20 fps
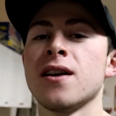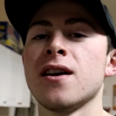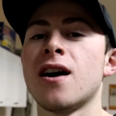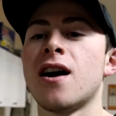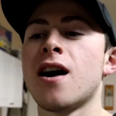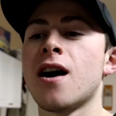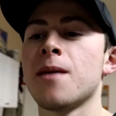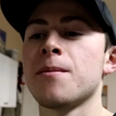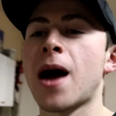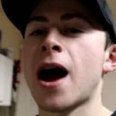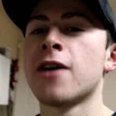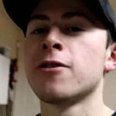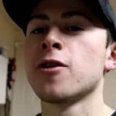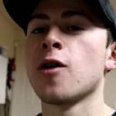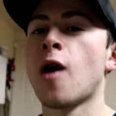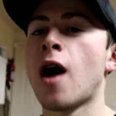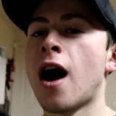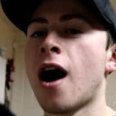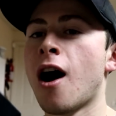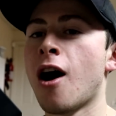I don't
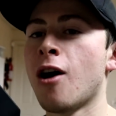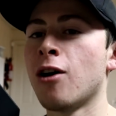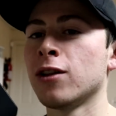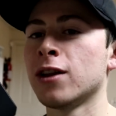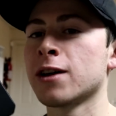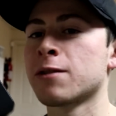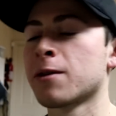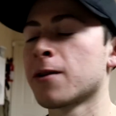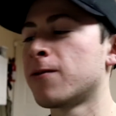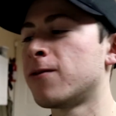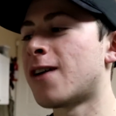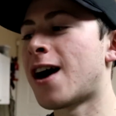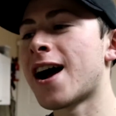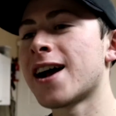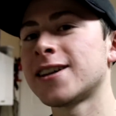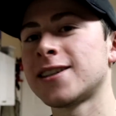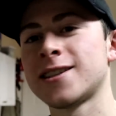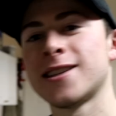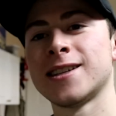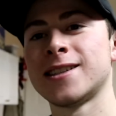know how like
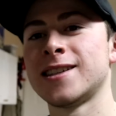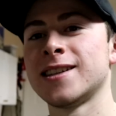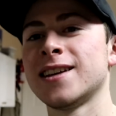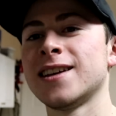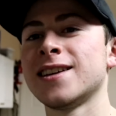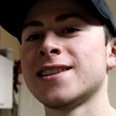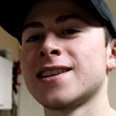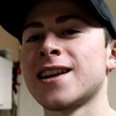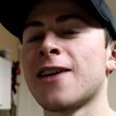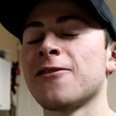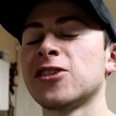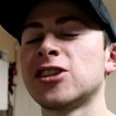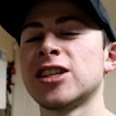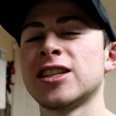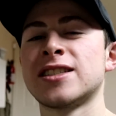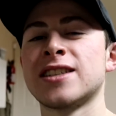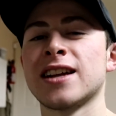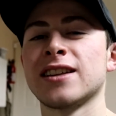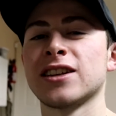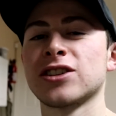revised this is, and
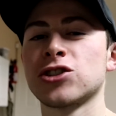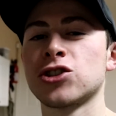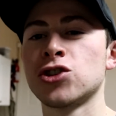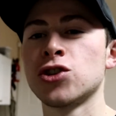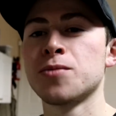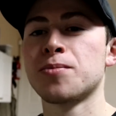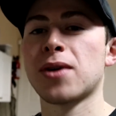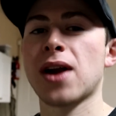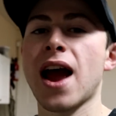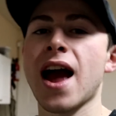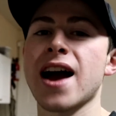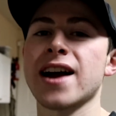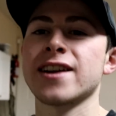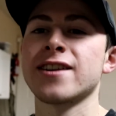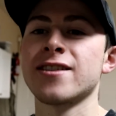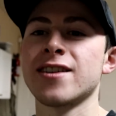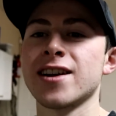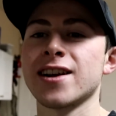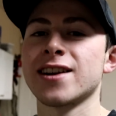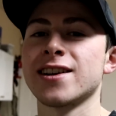obviously it's not like super
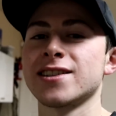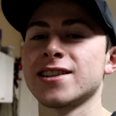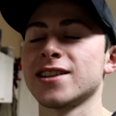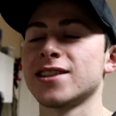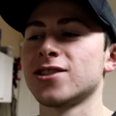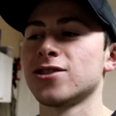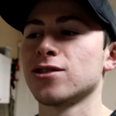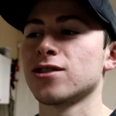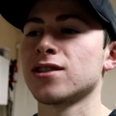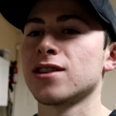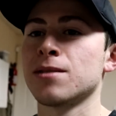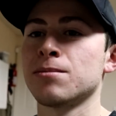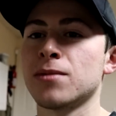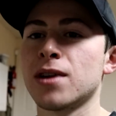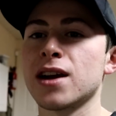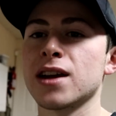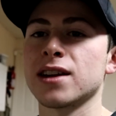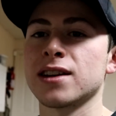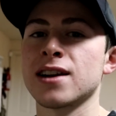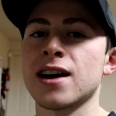accurate because it took them
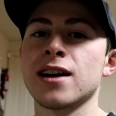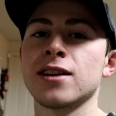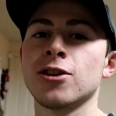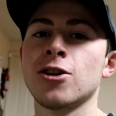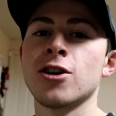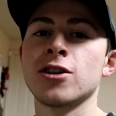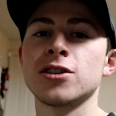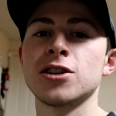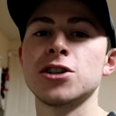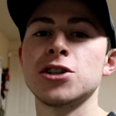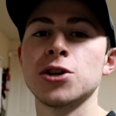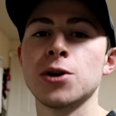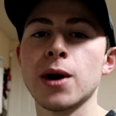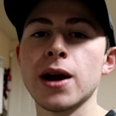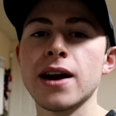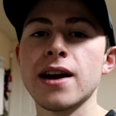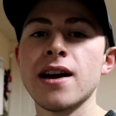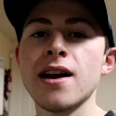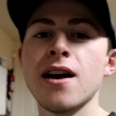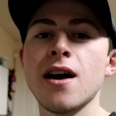like not long to do
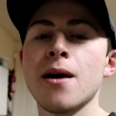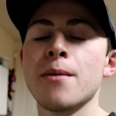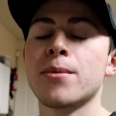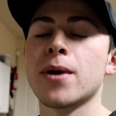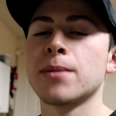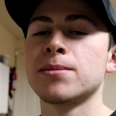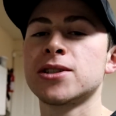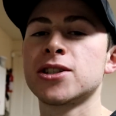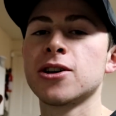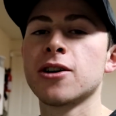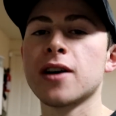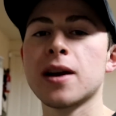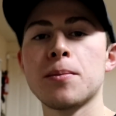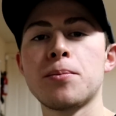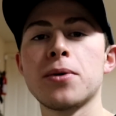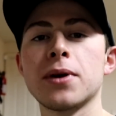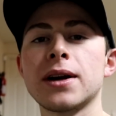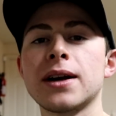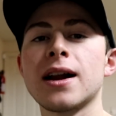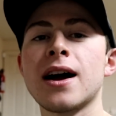it, but I'm still
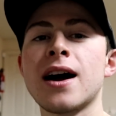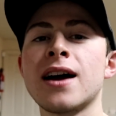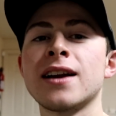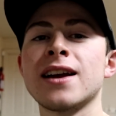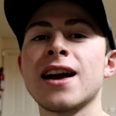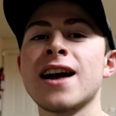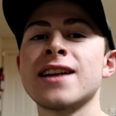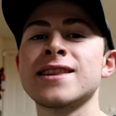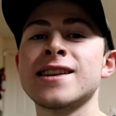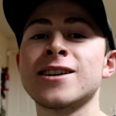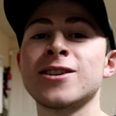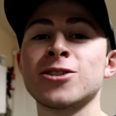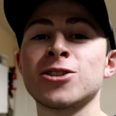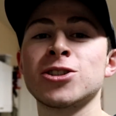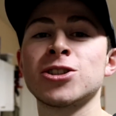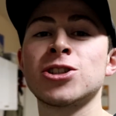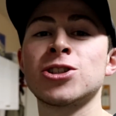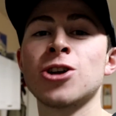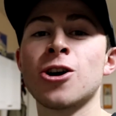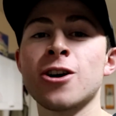gonna put it on and then
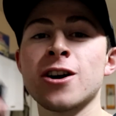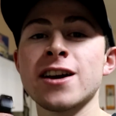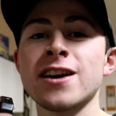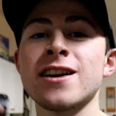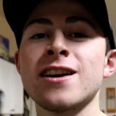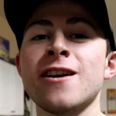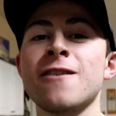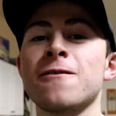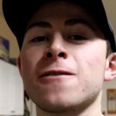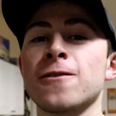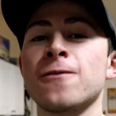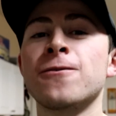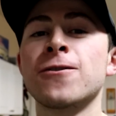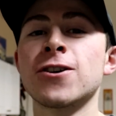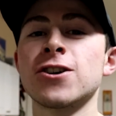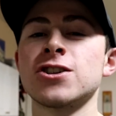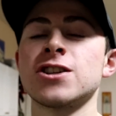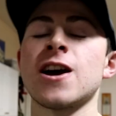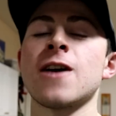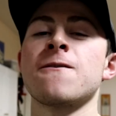I'll start it for the
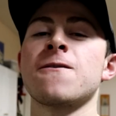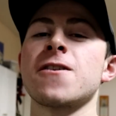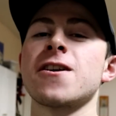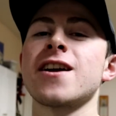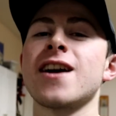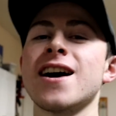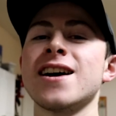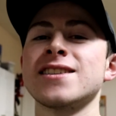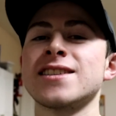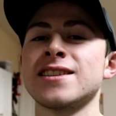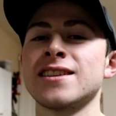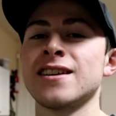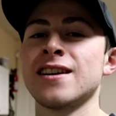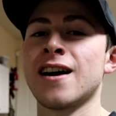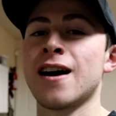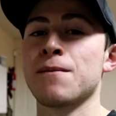first time for you guys.